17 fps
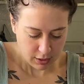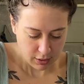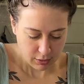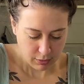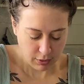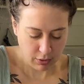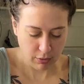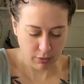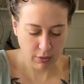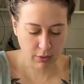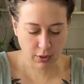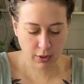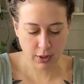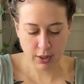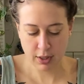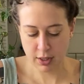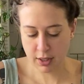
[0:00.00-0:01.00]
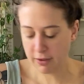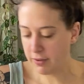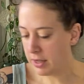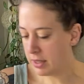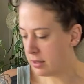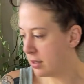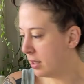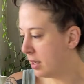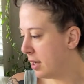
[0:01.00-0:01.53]
We threw all this stuff
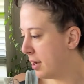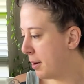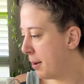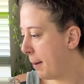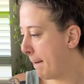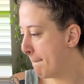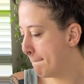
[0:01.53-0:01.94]
yesterday.